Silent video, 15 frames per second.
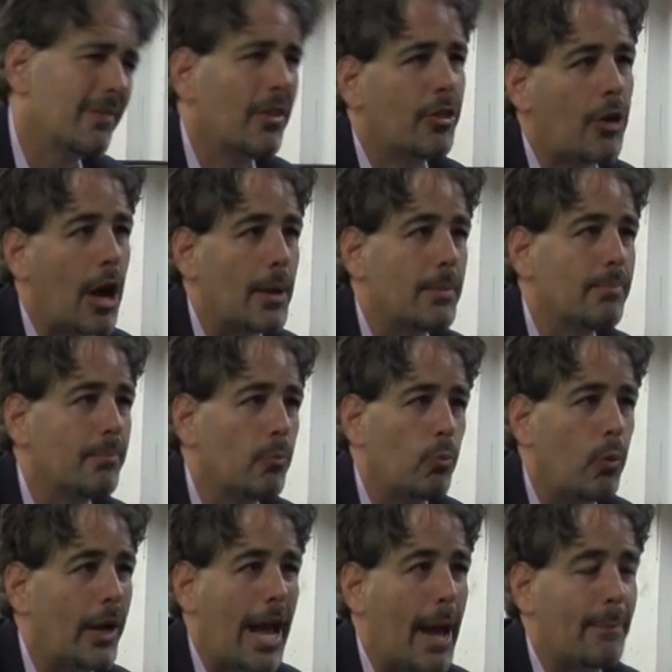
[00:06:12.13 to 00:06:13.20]
thought,
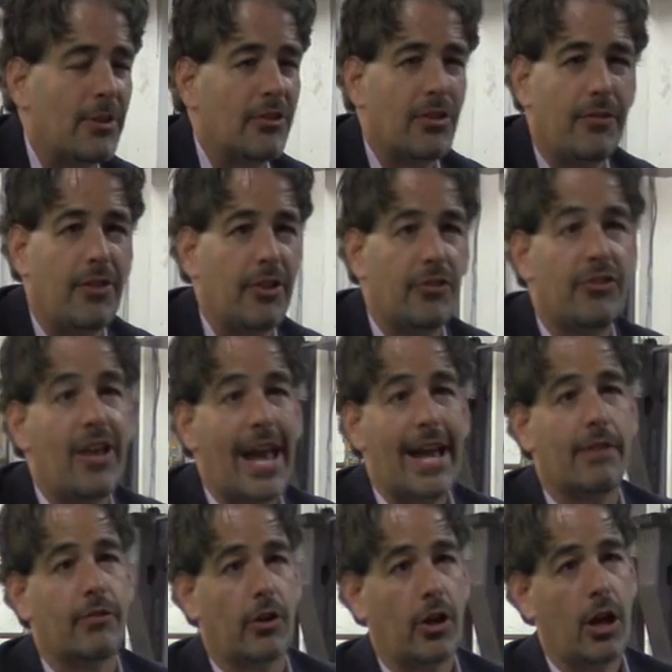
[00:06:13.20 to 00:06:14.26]
what happens if this
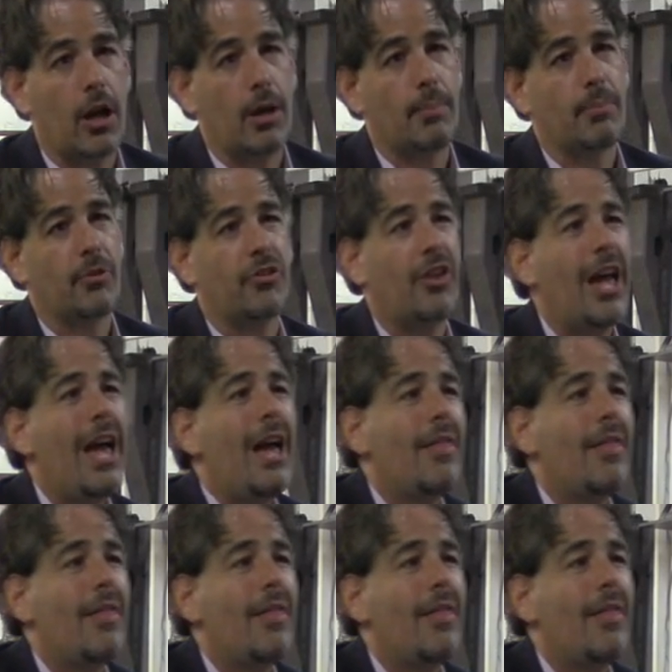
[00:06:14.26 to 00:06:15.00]
day ever comes?